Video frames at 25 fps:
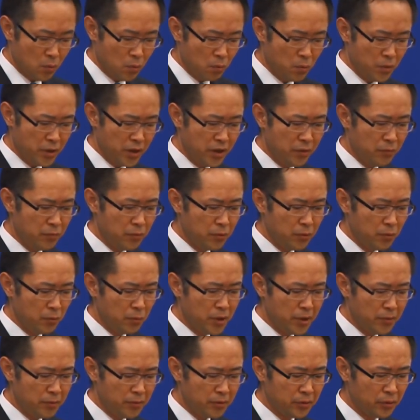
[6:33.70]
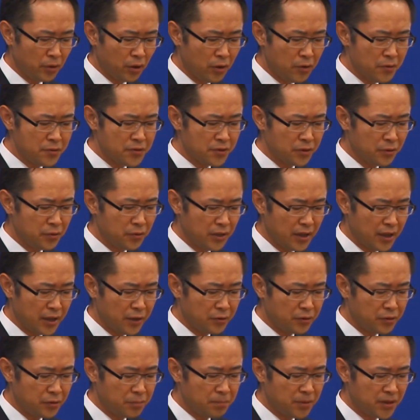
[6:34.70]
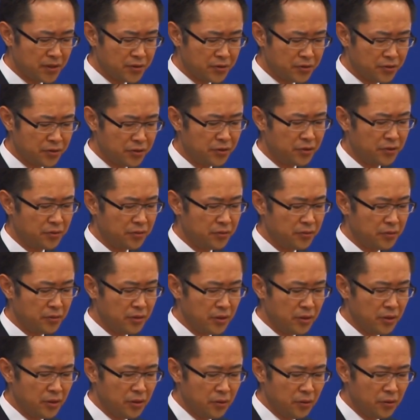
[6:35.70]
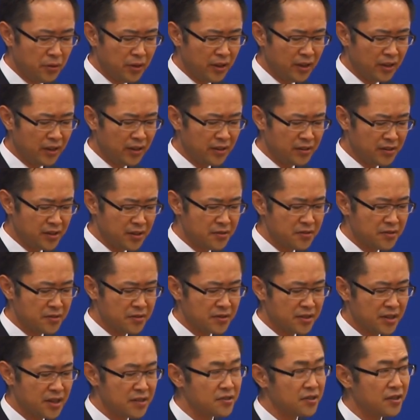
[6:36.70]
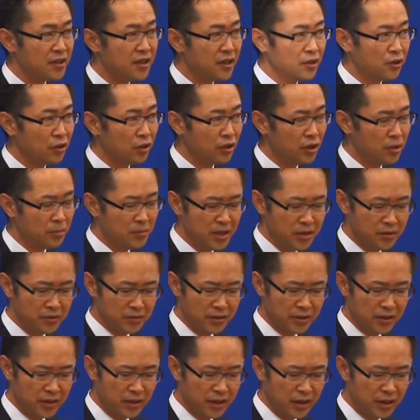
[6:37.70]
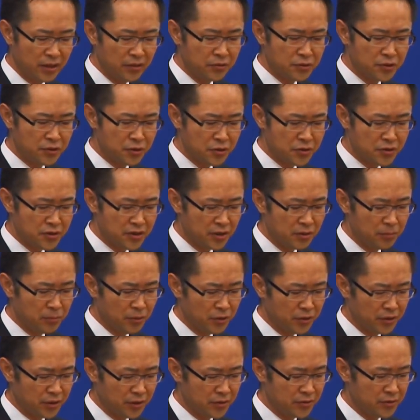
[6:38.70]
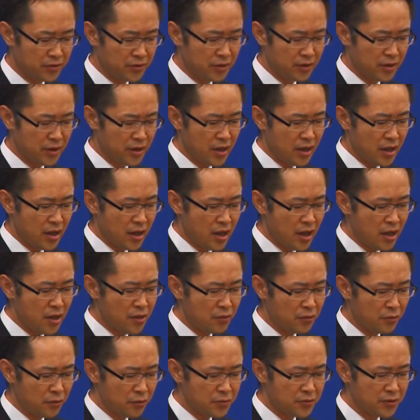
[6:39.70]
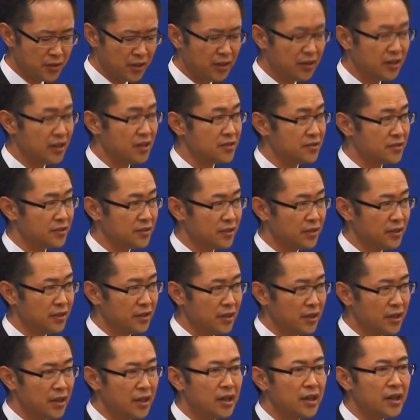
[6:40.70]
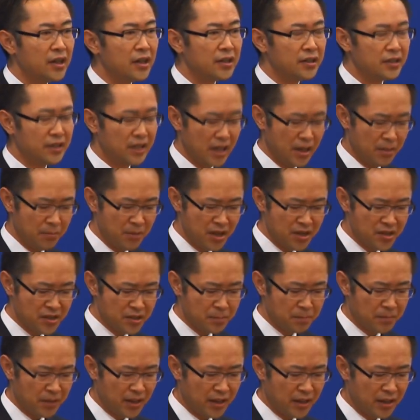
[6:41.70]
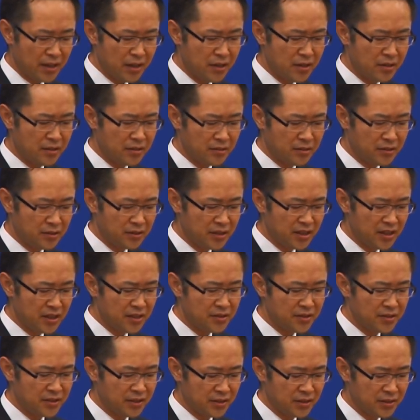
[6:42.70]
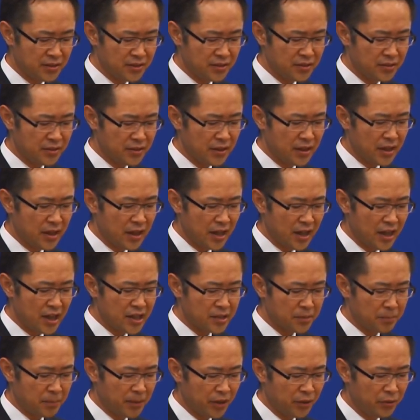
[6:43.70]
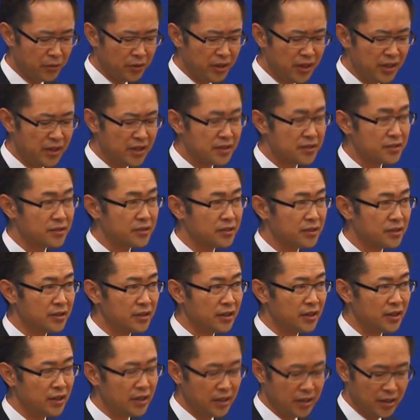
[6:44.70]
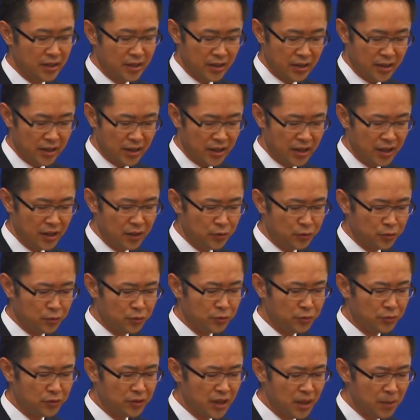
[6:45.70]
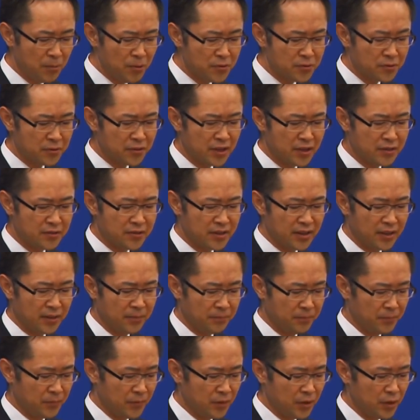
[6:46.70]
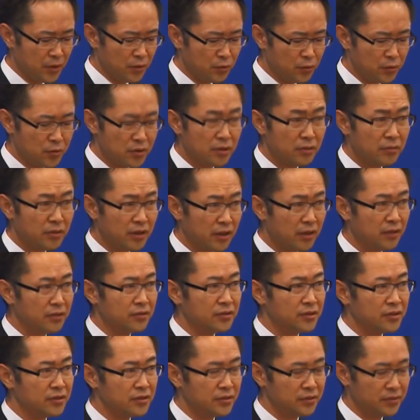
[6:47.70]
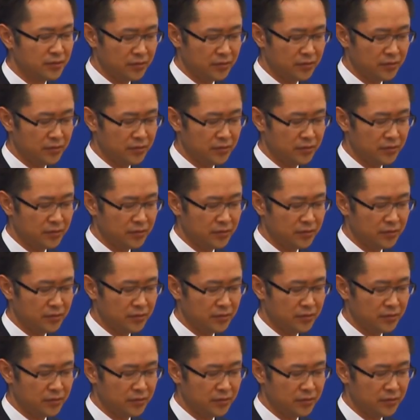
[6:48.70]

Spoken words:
we would also like to pursue realizing such economic and social models in those areas damaged by the disasters as pioneers and to demonstrate them to the world.